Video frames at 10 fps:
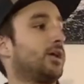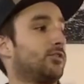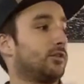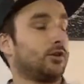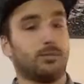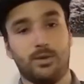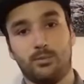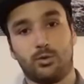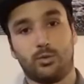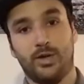Gets a little bit
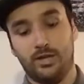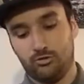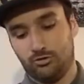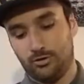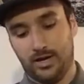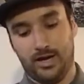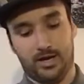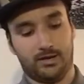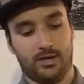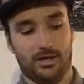more reach
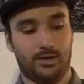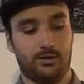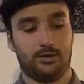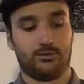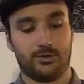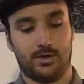and you still